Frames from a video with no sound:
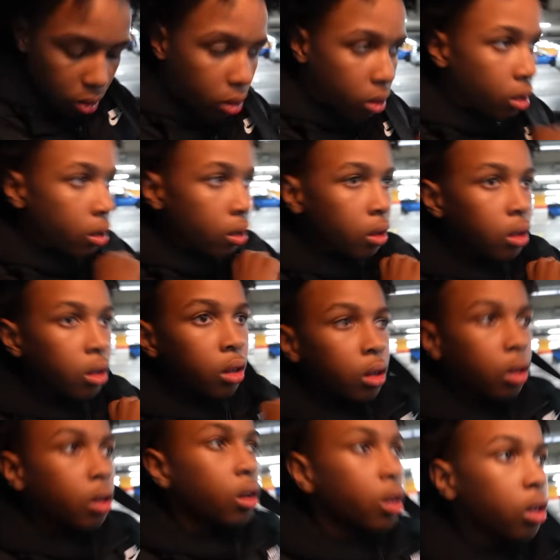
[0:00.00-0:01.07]
should wait. Do
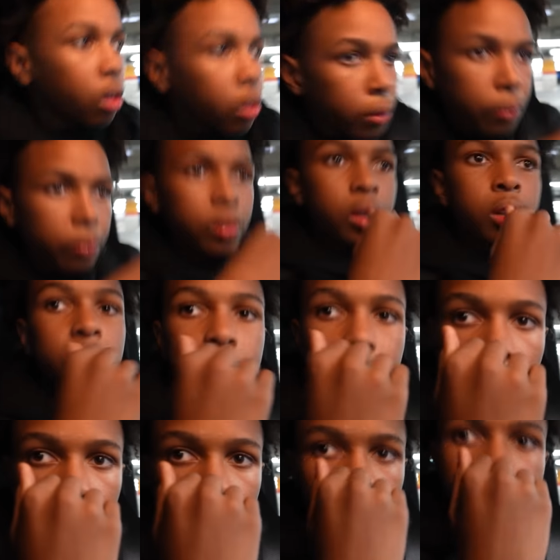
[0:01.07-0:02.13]
you know what I mean?
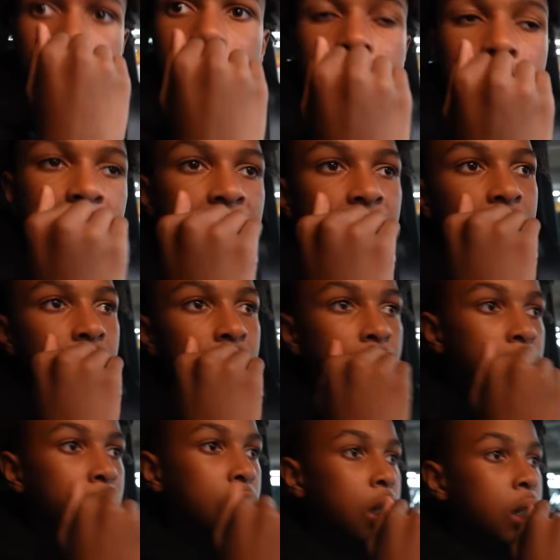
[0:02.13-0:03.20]
It's just not safe.
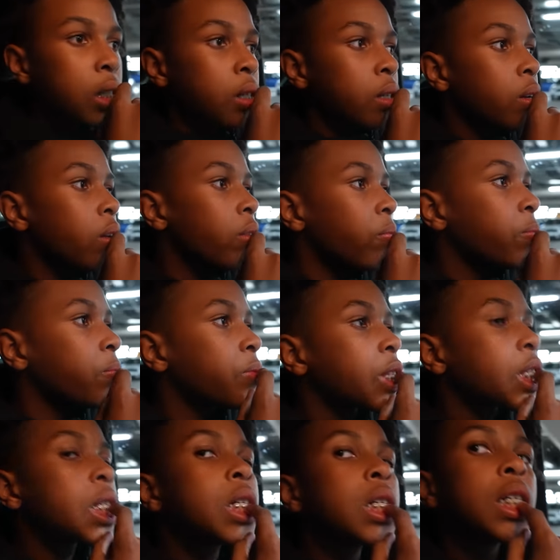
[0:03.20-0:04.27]
I know you think, yeah,
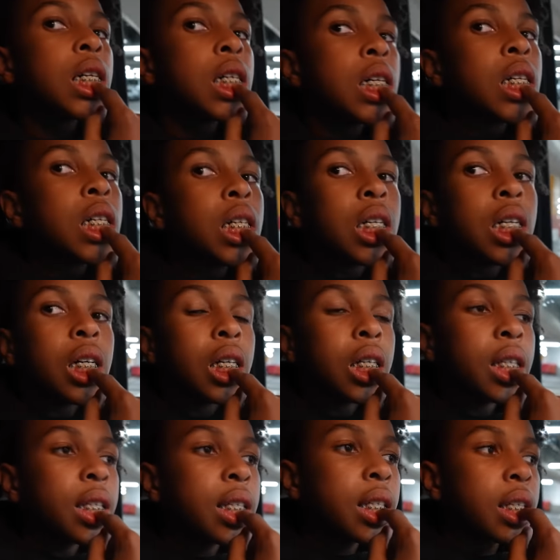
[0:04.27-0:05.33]
obviously you're a big
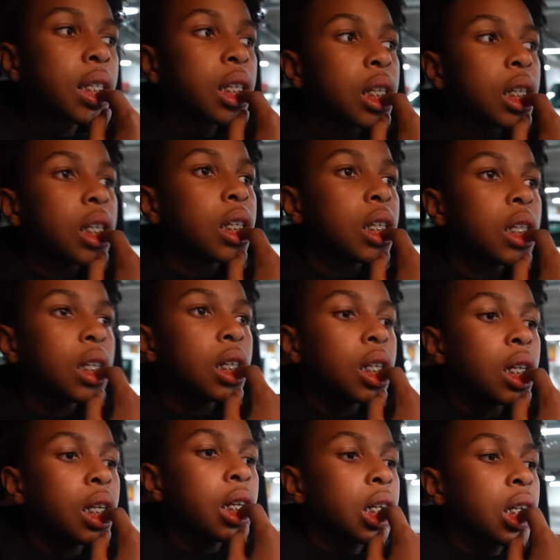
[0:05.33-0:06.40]
boy now,
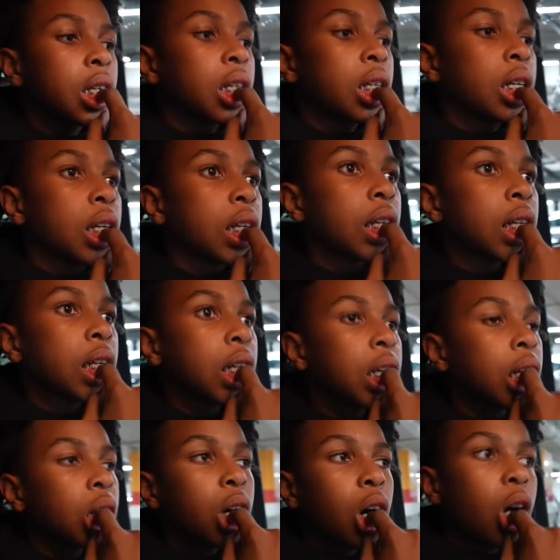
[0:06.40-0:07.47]
in year nine and all
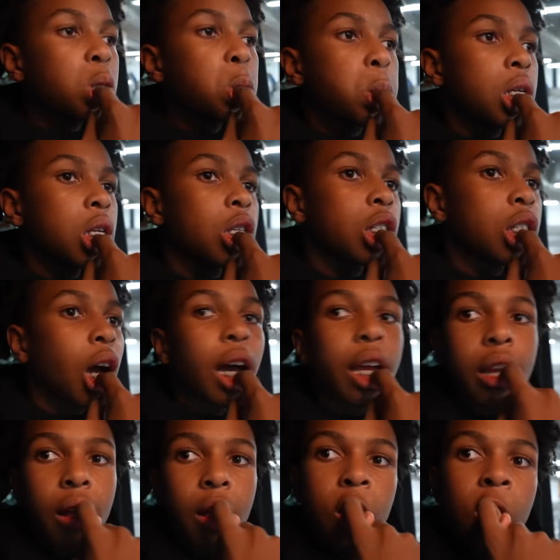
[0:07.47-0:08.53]
that talk. I was waiting
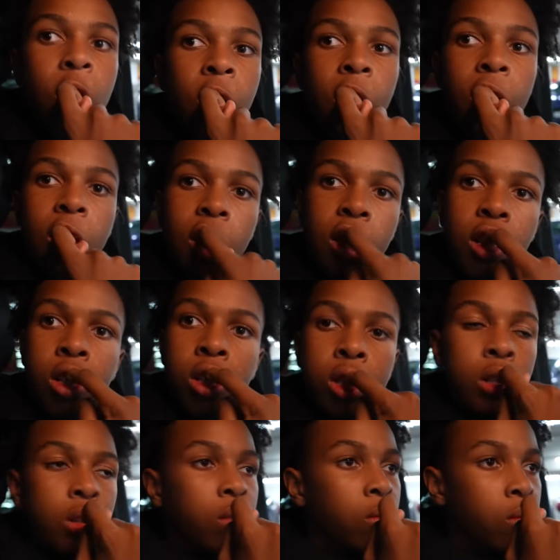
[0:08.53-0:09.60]
inside. Yeah, I know, but I
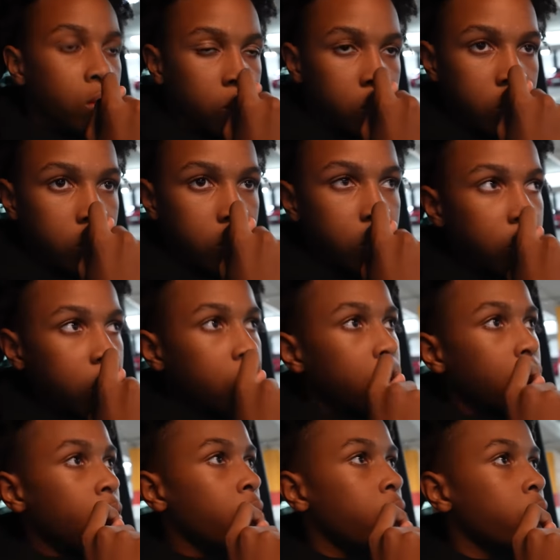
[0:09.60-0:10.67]
don't care. It's
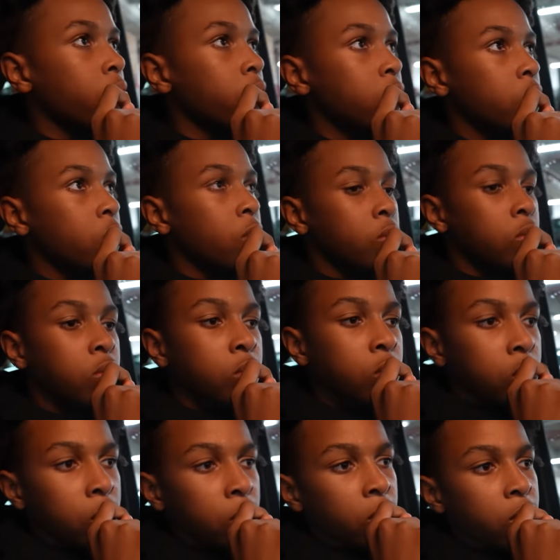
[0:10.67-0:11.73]
obviously, it's half eight.
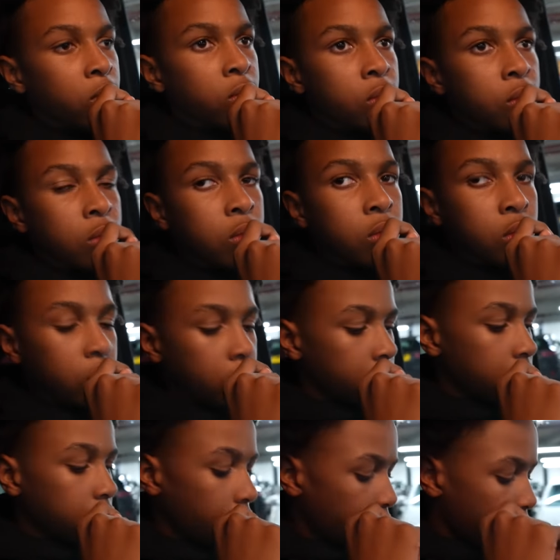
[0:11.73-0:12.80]
Do you know what I'm trying to say?
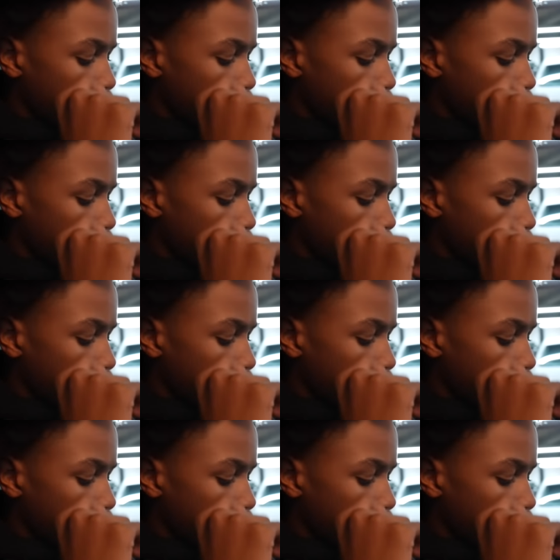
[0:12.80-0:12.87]
You're yeah.